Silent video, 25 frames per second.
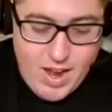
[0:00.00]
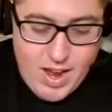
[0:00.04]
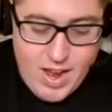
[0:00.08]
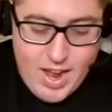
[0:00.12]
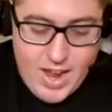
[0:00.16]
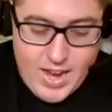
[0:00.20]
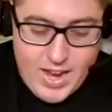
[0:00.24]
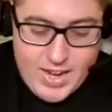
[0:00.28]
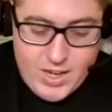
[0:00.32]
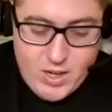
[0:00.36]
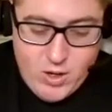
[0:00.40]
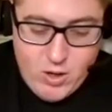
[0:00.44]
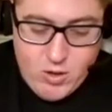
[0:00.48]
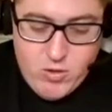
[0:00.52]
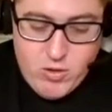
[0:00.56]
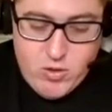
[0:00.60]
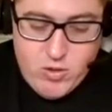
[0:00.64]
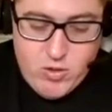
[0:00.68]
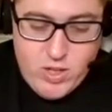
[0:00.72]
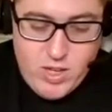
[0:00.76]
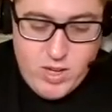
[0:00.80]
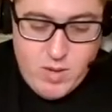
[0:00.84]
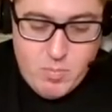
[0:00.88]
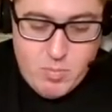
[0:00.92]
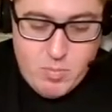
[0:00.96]
I could also
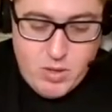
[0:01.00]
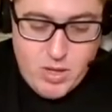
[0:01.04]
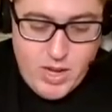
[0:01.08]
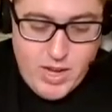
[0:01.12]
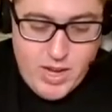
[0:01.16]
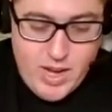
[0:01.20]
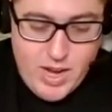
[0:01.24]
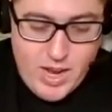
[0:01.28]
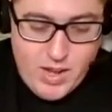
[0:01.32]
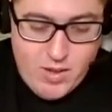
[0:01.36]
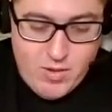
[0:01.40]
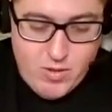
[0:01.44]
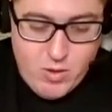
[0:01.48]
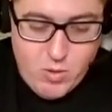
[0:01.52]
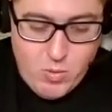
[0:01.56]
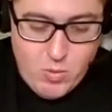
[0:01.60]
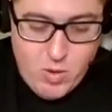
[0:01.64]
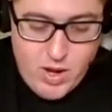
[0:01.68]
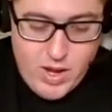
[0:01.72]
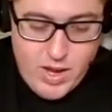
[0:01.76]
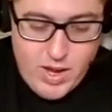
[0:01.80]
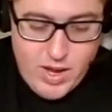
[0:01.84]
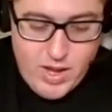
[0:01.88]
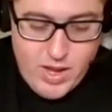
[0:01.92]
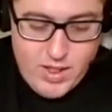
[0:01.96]
see it playing out the
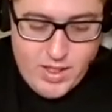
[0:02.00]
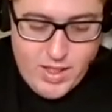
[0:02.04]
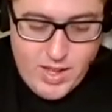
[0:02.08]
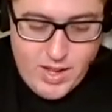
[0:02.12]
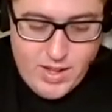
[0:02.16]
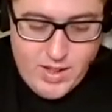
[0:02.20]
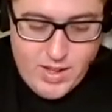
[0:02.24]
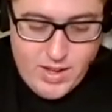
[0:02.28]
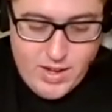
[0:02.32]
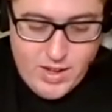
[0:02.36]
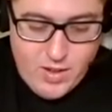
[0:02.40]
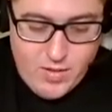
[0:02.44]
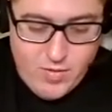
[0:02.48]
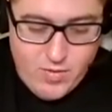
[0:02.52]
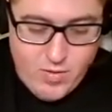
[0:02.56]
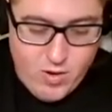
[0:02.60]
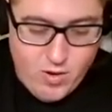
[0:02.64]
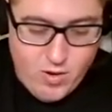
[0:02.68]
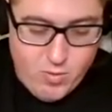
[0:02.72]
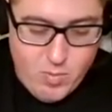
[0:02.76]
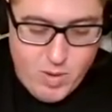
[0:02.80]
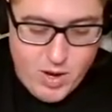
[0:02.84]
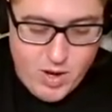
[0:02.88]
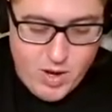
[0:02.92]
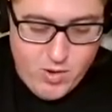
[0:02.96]
way they did in the
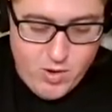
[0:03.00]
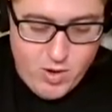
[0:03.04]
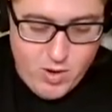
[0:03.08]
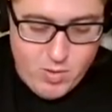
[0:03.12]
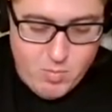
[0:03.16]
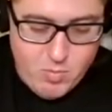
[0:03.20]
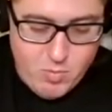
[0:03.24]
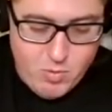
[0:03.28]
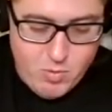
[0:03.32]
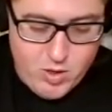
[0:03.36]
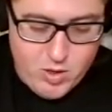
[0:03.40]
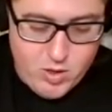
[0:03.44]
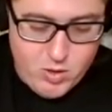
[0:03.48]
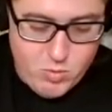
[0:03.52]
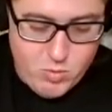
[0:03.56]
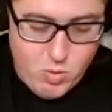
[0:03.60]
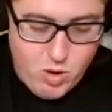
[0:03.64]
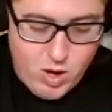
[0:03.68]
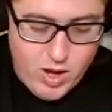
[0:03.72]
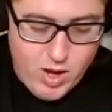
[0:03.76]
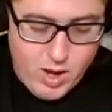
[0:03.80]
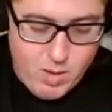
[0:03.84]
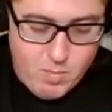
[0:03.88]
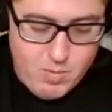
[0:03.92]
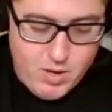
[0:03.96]
first matchup, which is
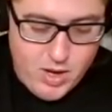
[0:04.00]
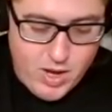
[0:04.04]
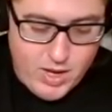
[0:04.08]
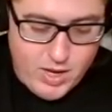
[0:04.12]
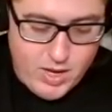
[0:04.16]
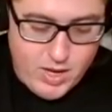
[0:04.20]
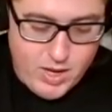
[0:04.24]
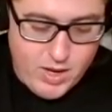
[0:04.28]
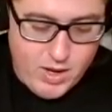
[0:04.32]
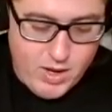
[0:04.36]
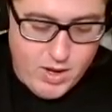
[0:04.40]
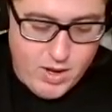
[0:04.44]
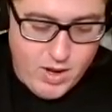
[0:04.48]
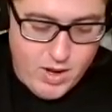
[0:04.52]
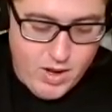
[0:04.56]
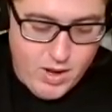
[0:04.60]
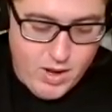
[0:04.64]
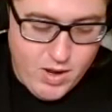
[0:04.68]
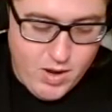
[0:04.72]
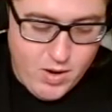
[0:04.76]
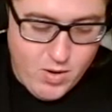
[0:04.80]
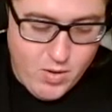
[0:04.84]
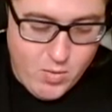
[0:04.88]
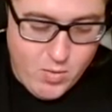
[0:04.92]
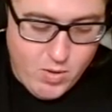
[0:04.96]
why I'm taking
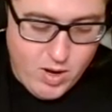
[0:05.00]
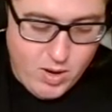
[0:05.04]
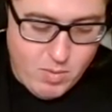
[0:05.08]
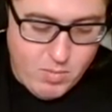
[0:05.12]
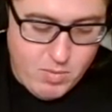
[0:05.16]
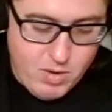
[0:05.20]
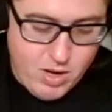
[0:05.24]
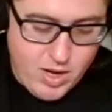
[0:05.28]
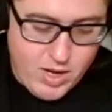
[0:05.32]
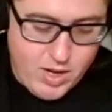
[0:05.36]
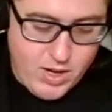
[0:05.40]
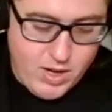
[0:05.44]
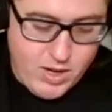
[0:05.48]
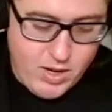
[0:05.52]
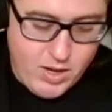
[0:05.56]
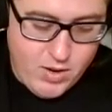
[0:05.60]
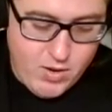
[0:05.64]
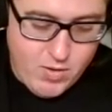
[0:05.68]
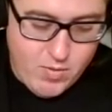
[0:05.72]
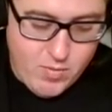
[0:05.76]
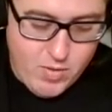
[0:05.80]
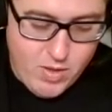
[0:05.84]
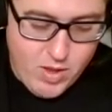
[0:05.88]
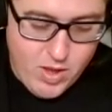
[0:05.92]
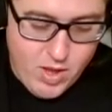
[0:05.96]
what I'm taking
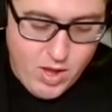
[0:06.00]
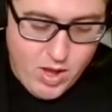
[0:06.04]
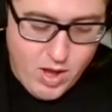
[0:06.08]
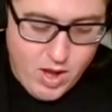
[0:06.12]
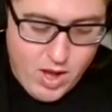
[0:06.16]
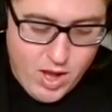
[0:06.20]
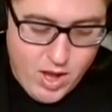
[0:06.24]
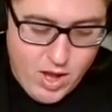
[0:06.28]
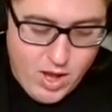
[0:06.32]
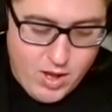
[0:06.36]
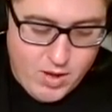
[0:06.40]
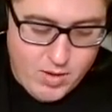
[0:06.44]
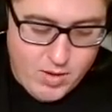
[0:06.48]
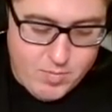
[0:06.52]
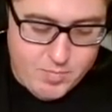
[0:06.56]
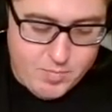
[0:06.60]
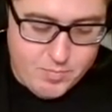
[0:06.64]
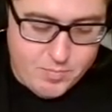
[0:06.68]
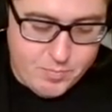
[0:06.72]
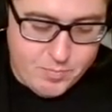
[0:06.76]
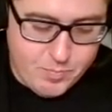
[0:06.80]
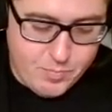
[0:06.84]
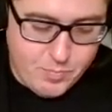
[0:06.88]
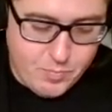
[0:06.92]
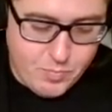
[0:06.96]
here. All
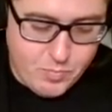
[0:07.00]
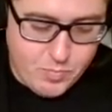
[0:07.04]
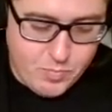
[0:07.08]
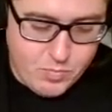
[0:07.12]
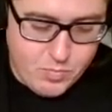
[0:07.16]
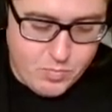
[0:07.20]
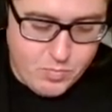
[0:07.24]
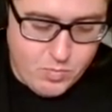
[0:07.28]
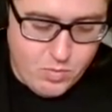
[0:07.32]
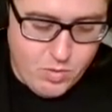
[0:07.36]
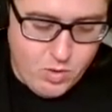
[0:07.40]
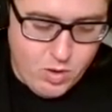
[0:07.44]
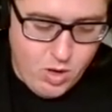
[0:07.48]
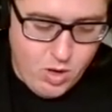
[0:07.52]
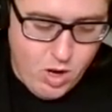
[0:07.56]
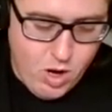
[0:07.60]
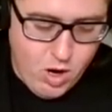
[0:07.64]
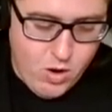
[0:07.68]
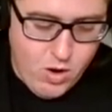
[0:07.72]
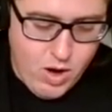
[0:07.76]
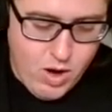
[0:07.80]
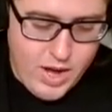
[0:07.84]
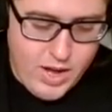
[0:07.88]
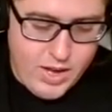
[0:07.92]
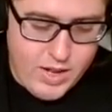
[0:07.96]

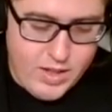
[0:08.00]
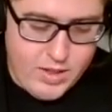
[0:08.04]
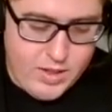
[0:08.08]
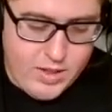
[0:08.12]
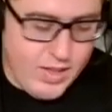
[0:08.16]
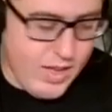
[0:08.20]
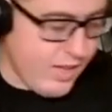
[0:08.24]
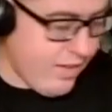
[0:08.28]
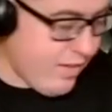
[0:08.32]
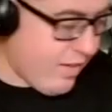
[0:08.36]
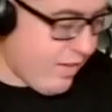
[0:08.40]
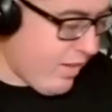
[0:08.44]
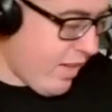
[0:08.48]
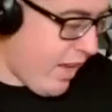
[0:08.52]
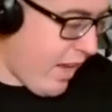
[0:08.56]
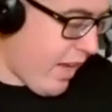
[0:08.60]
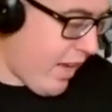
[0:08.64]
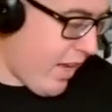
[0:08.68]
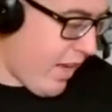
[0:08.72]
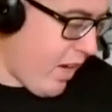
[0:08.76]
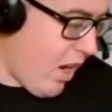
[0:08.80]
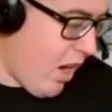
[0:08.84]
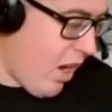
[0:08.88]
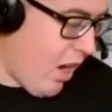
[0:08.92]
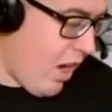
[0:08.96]
right, let's
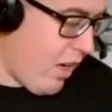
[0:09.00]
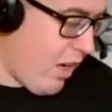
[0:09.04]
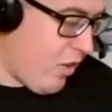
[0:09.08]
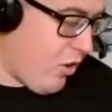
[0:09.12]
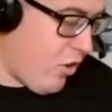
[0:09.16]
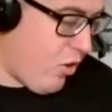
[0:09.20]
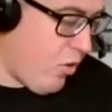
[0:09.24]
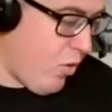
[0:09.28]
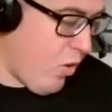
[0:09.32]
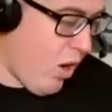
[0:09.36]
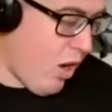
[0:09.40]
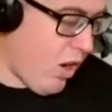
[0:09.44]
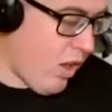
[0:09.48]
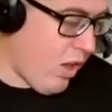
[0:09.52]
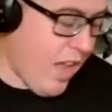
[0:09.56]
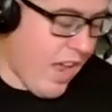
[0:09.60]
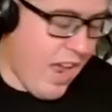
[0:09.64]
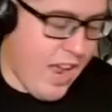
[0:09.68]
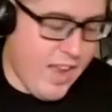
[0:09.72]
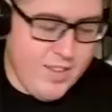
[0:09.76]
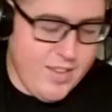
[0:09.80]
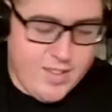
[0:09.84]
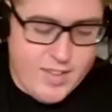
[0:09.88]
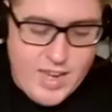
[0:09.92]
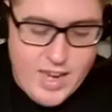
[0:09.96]
take it on to our
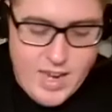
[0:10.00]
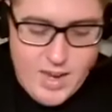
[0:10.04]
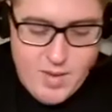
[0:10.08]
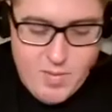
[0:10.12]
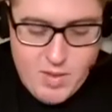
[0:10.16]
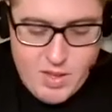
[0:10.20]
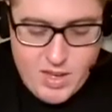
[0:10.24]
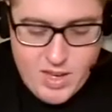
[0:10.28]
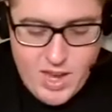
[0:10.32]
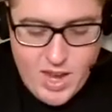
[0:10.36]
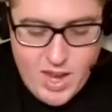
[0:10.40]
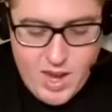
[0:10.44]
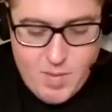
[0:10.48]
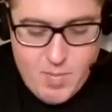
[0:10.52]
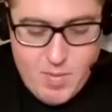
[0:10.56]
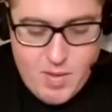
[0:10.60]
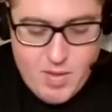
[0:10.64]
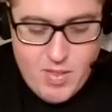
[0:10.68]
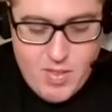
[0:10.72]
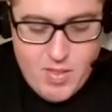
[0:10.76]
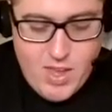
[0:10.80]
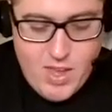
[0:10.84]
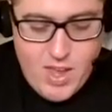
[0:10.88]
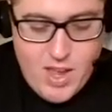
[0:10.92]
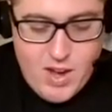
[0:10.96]
last game, the game
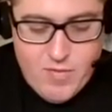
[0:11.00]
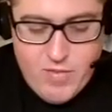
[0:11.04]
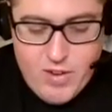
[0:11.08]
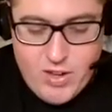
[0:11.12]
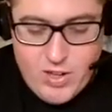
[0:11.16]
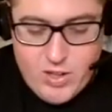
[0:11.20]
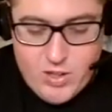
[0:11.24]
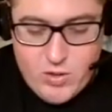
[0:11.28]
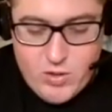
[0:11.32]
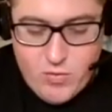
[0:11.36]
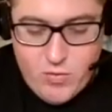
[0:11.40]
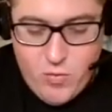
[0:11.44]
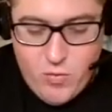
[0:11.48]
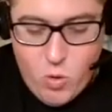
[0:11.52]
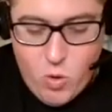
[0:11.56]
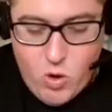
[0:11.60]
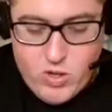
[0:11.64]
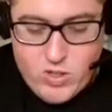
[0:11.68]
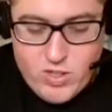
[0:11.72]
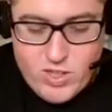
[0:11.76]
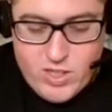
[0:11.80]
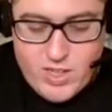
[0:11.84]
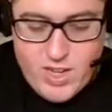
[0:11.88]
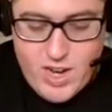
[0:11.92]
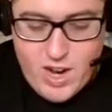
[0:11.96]
that the NFL is
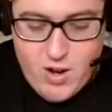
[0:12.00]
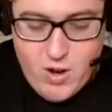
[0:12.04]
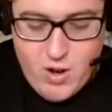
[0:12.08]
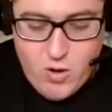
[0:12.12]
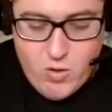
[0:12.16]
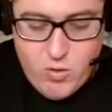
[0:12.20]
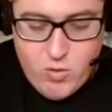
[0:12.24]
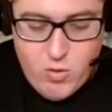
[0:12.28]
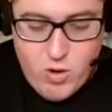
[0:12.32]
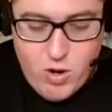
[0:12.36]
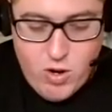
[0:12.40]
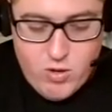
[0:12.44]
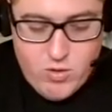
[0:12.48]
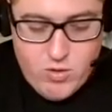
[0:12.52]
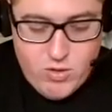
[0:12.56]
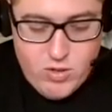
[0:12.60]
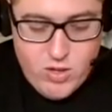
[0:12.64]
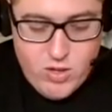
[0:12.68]
forcing down our throats.